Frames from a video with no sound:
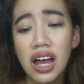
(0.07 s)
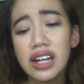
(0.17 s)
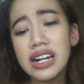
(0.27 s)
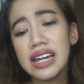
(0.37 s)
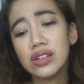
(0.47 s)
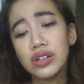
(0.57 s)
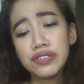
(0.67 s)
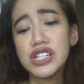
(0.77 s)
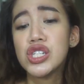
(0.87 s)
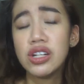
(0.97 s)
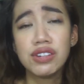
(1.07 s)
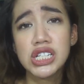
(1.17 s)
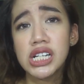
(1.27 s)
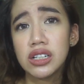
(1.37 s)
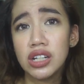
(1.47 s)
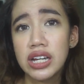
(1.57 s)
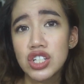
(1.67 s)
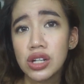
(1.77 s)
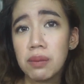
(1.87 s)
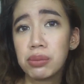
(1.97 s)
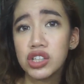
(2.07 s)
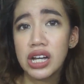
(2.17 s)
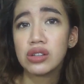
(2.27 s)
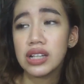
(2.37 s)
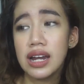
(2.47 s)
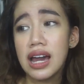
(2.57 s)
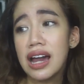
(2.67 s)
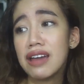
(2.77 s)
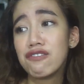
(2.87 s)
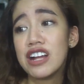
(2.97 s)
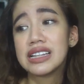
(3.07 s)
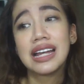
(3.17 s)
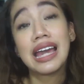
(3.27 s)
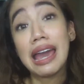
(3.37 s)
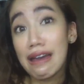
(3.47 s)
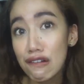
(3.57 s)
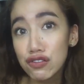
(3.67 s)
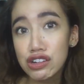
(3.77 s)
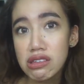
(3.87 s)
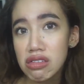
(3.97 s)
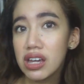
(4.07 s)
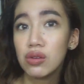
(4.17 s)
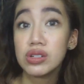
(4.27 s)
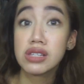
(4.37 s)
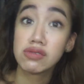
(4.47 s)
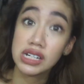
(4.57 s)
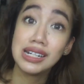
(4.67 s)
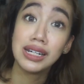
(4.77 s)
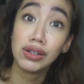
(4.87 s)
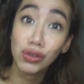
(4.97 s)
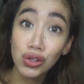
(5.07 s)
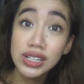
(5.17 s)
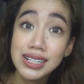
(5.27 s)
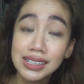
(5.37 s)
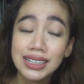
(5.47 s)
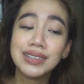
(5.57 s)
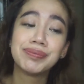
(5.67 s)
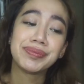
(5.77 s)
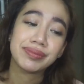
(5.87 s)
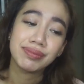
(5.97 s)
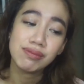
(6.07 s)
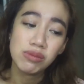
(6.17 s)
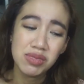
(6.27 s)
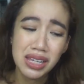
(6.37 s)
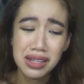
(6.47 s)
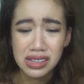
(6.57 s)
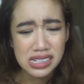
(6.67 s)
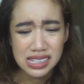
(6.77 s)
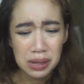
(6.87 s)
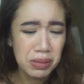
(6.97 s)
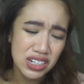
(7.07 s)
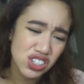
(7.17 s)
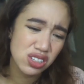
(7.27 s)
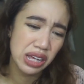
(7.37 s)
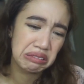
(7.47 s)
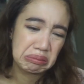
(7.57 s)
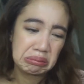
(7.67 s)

unlike ng first Universal Collection na put out nila, I felt like everything was really good. This time, I just like...